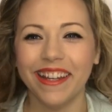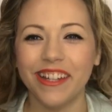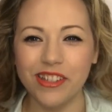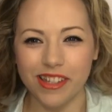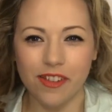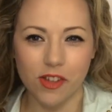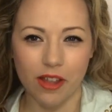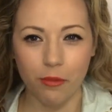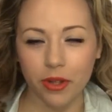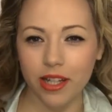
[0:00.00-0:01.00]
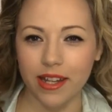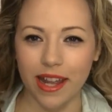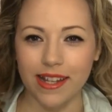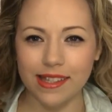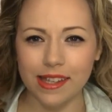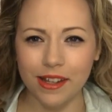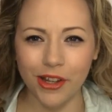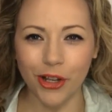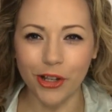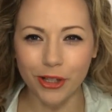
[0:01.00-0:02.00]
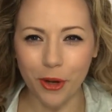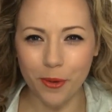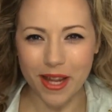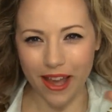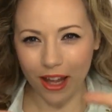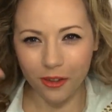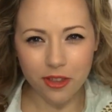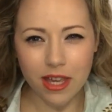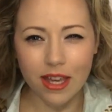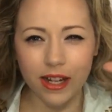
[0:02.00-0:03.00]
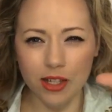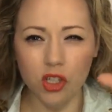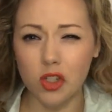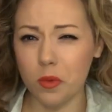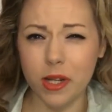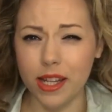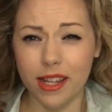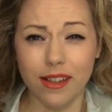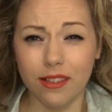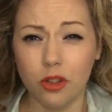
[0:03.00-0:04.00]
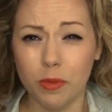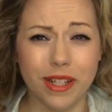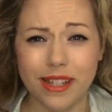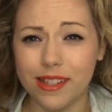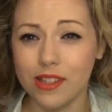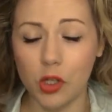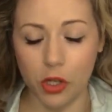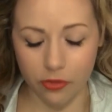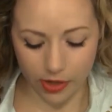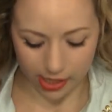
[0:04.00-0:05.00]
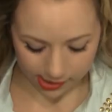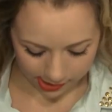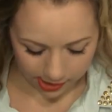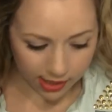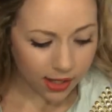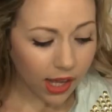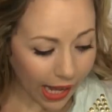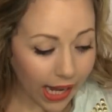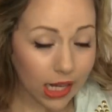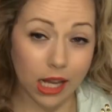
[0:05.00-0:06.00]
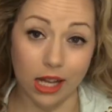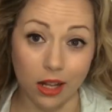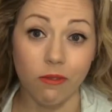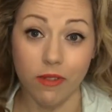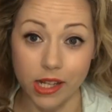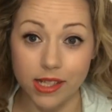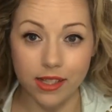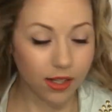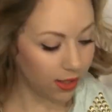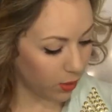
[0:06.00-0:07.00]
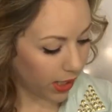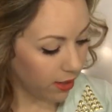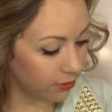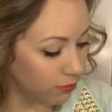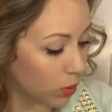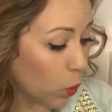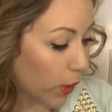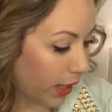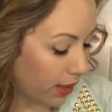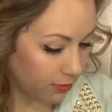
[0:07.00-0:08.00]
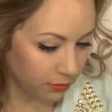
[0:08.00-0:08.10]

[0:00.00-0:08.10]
it just gives you that really nice, glowy, healthy, dewy, luminous to your face. I love it. Okay? Okay.